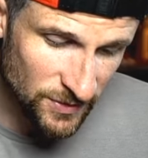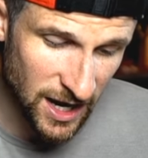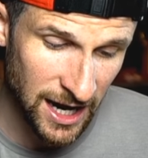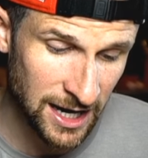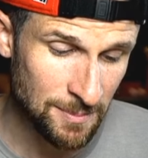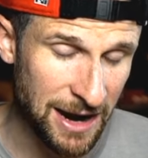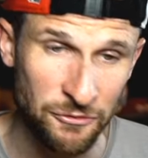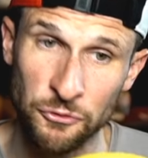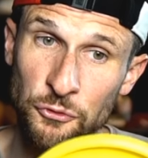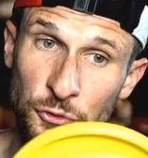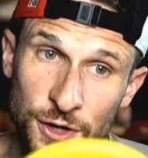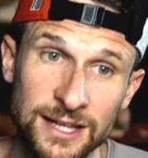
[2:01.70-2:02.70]
I've
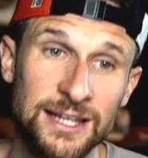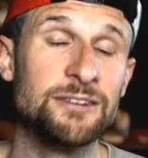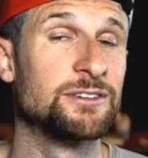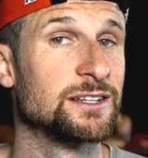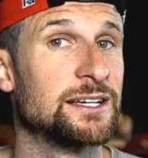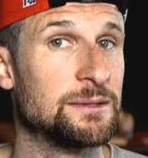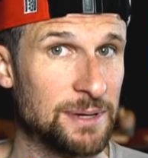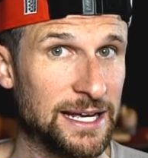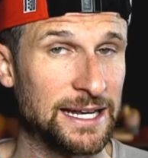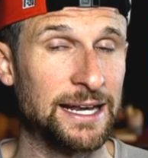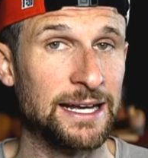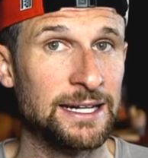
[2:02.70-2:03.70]
really, really
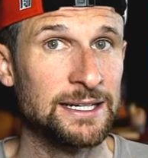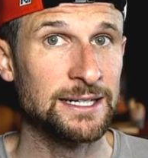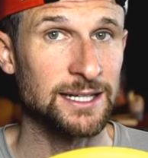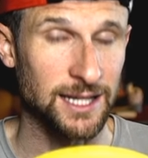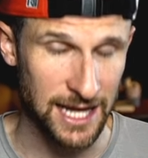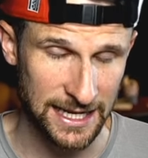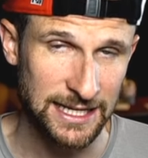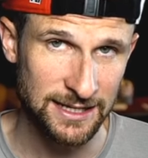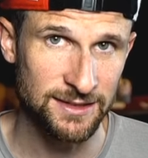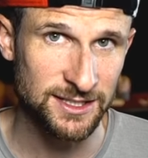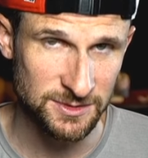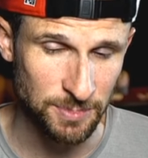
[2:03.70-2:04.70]
been
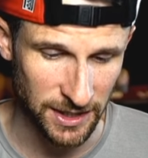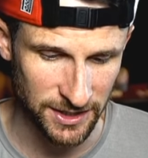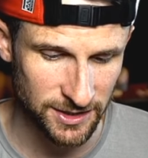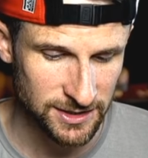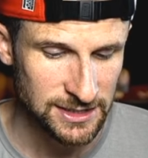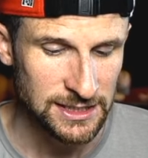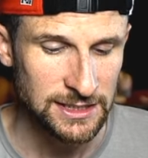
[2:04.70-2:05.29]
liking this putter.